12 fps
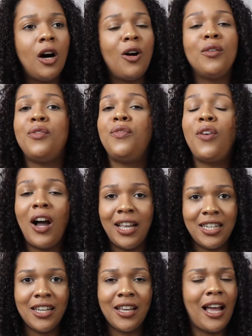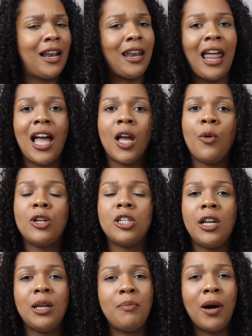of finding a language
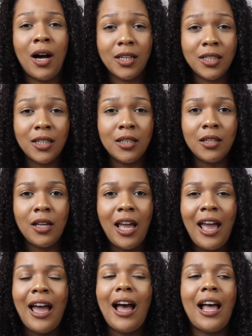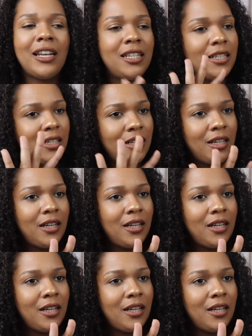learning partner and